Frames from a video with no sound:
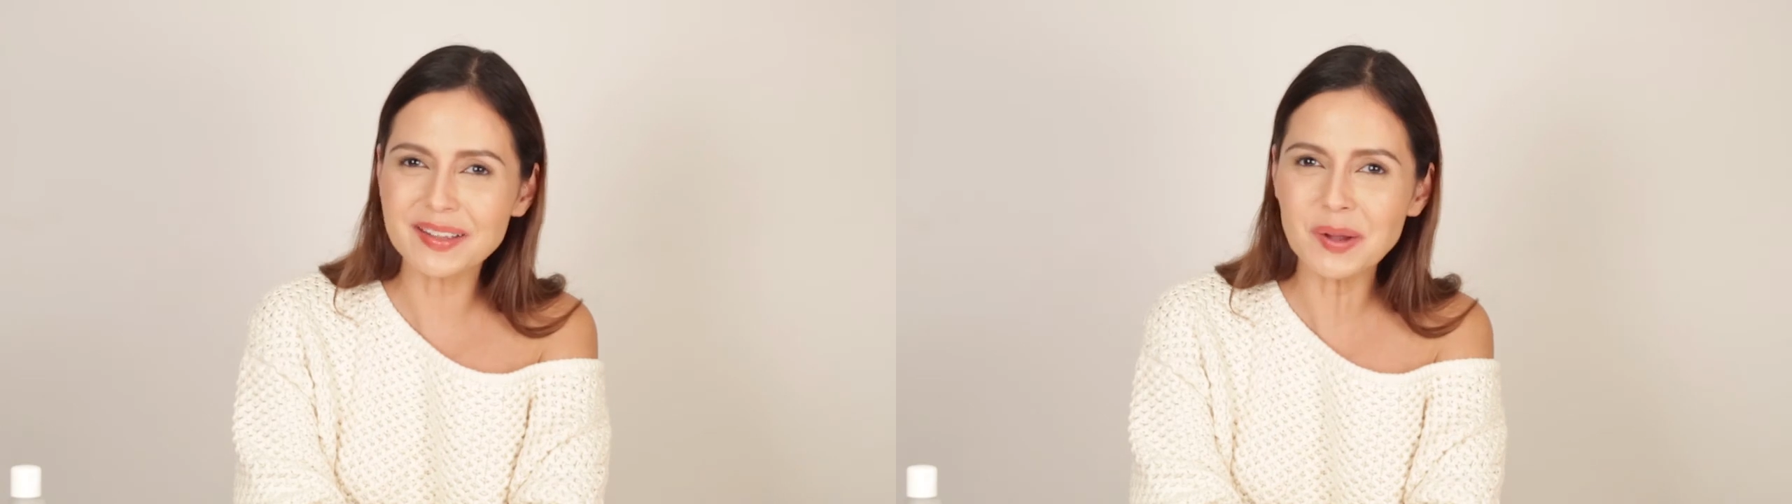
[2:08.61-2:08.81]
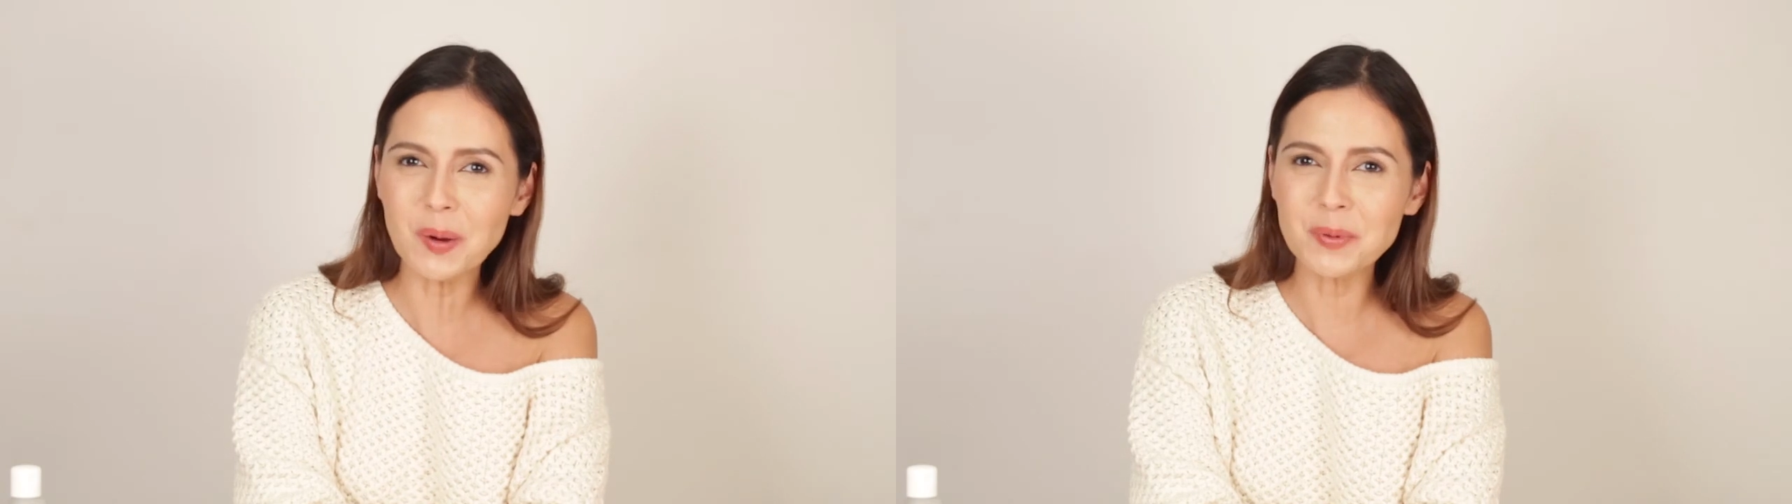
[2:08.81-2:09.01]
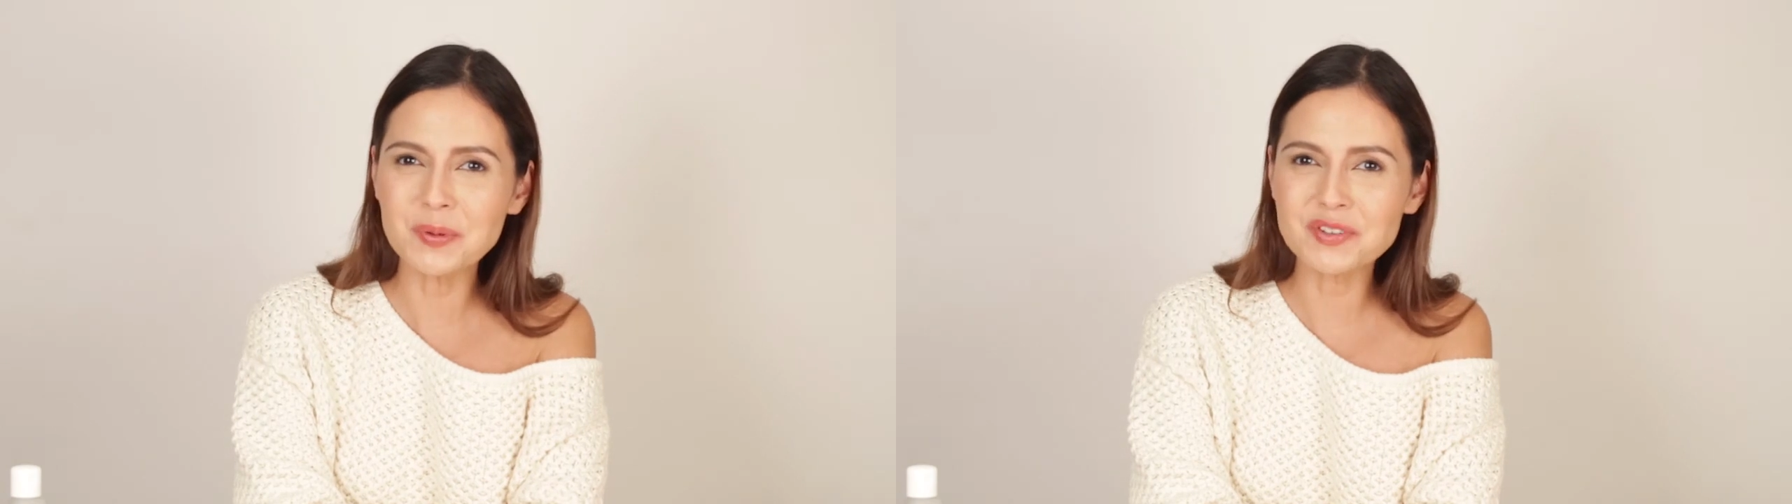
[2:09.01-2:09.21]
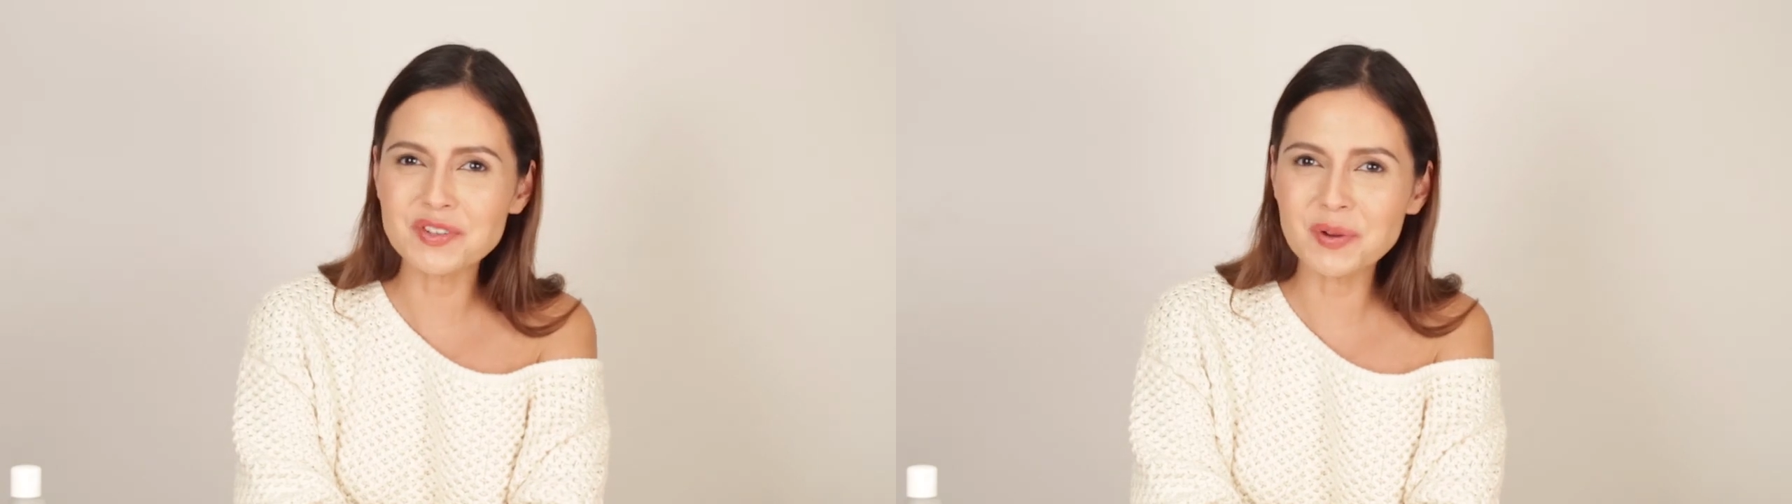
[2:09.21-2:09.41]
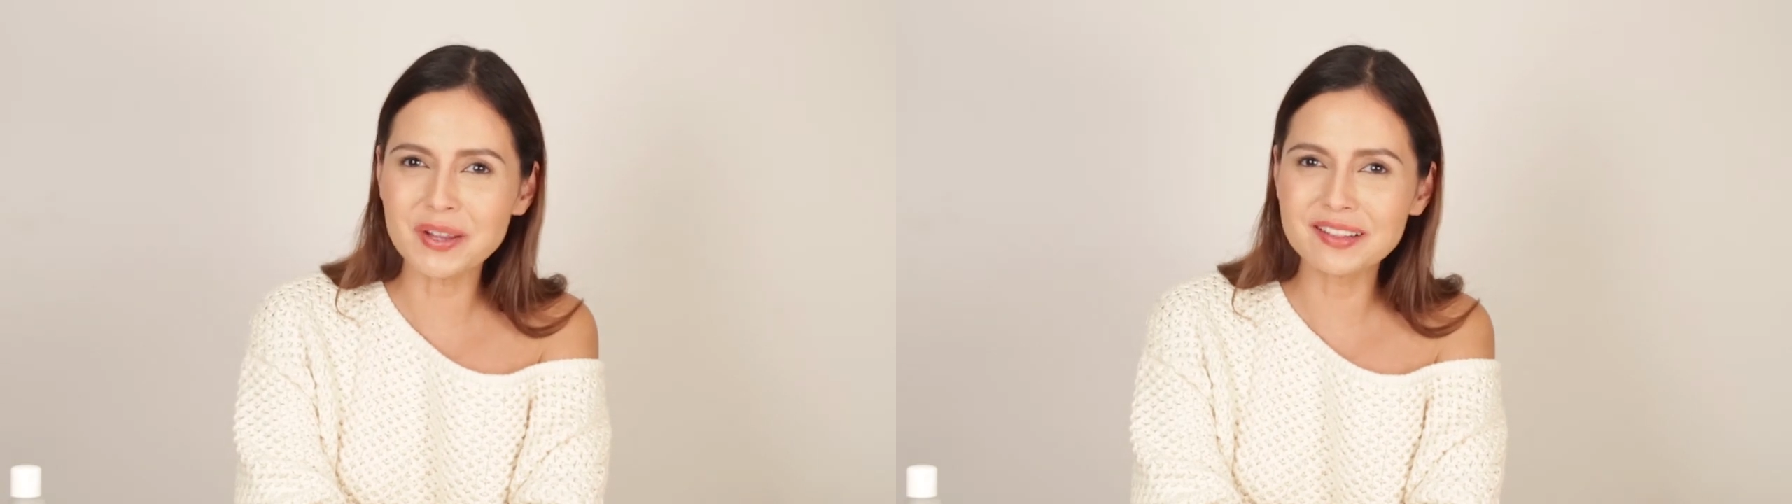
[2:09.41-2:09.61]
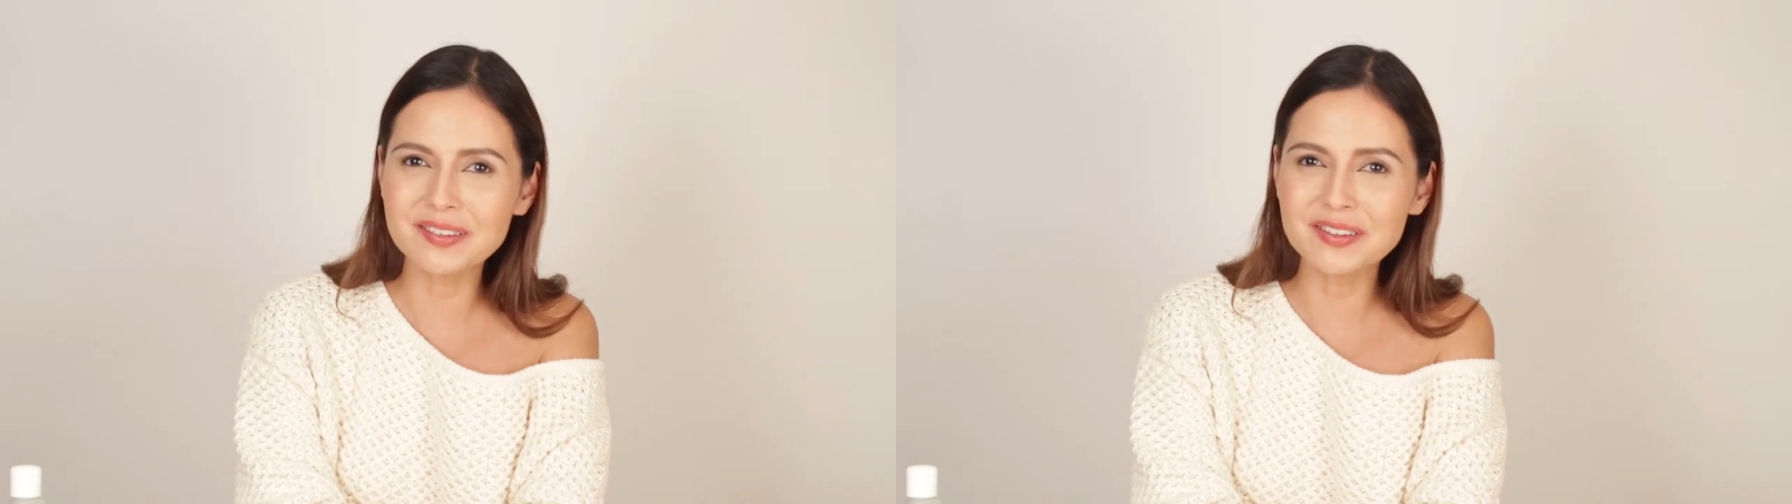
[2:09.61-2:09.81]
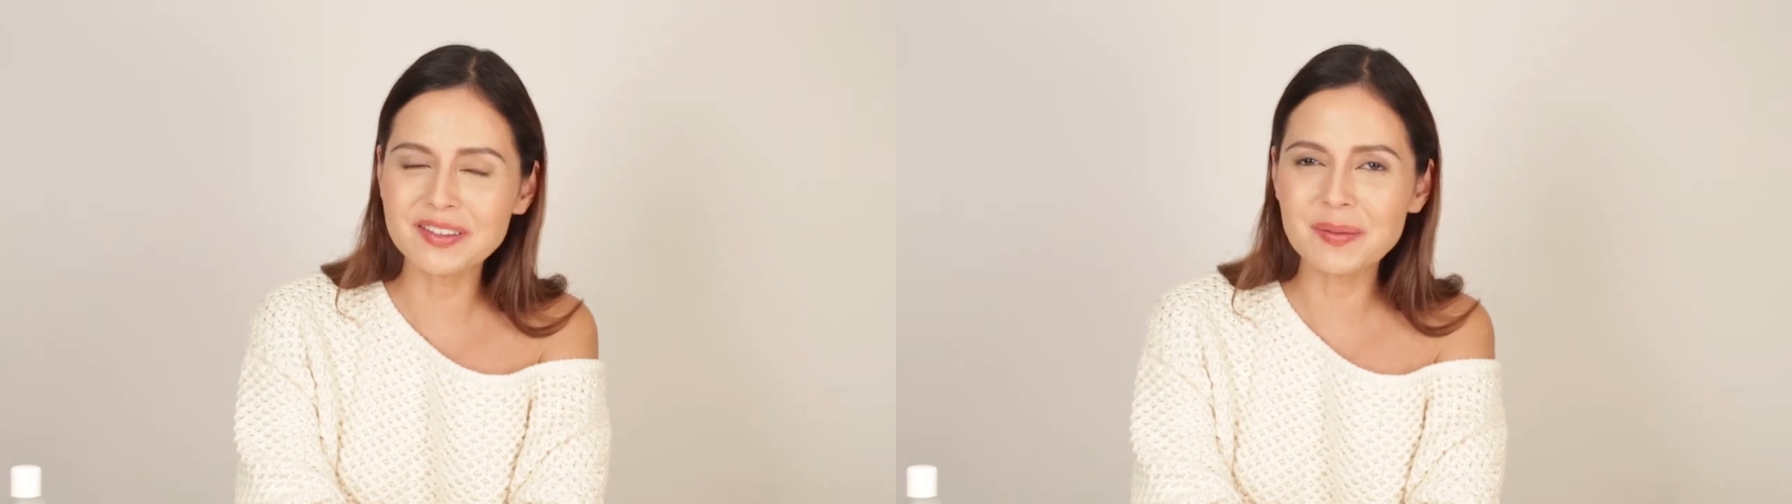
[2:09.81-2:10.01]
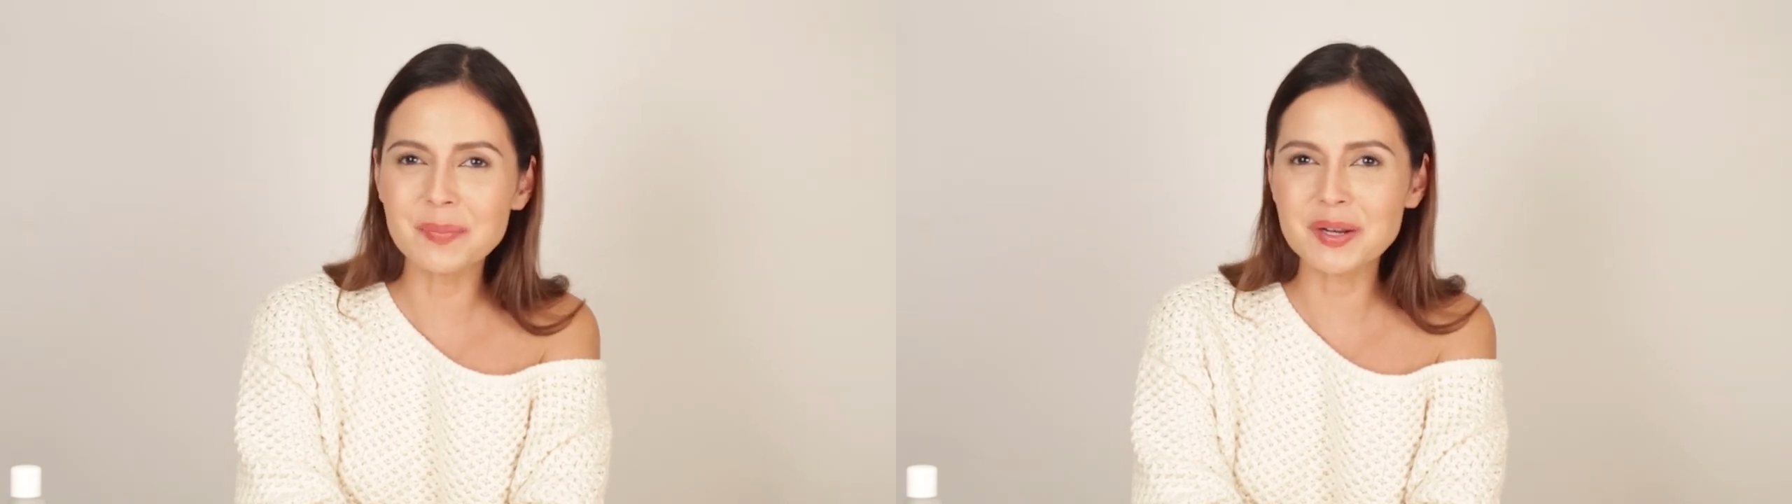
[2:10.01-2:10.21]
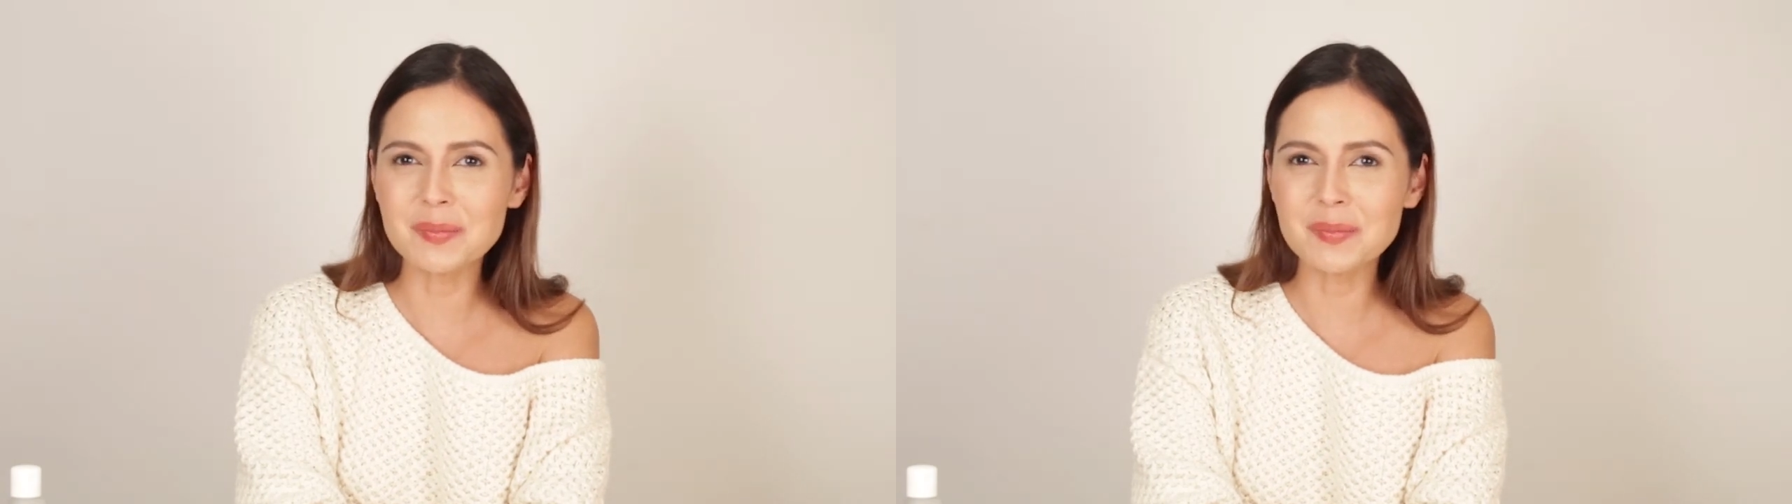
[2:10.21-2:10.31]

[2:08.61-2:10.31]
I hope you enjoyed learning a bit